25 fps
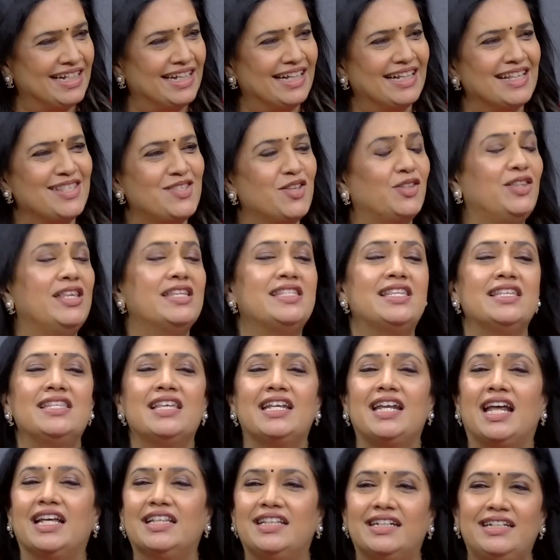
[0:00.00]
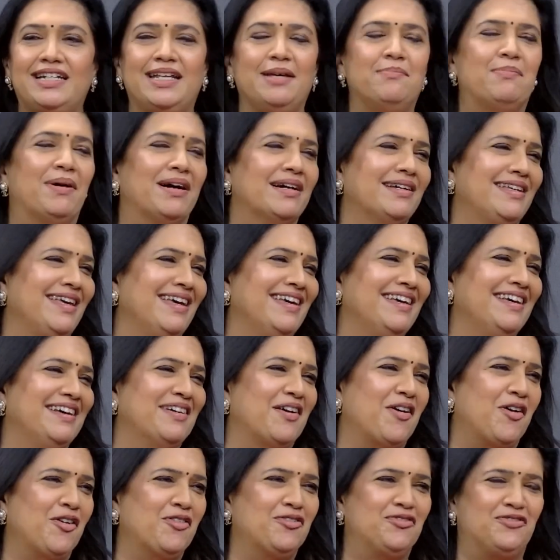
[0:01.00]
So this is another debunking
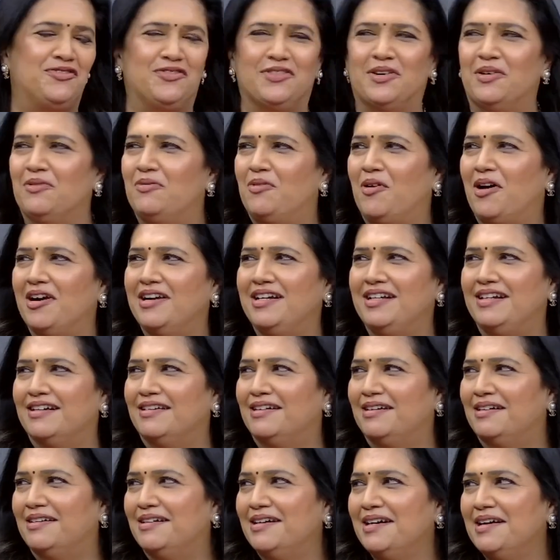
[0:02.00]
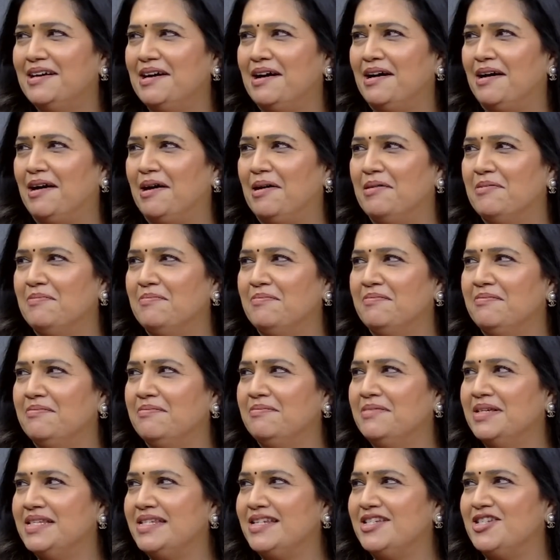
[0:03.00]
of what
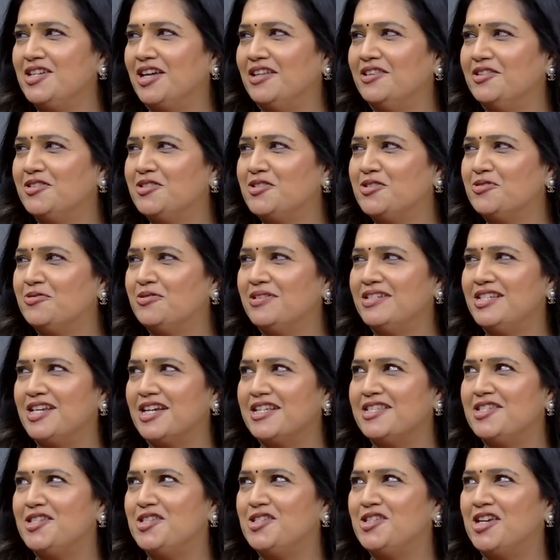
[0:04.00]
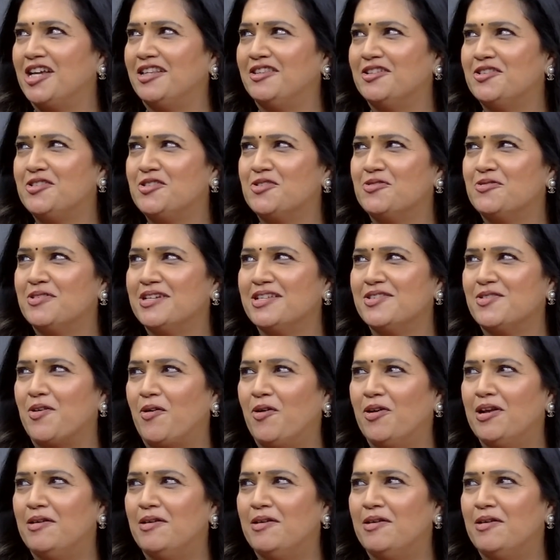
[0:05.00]
Mr. Chandrachud, Justice Chandrachud is all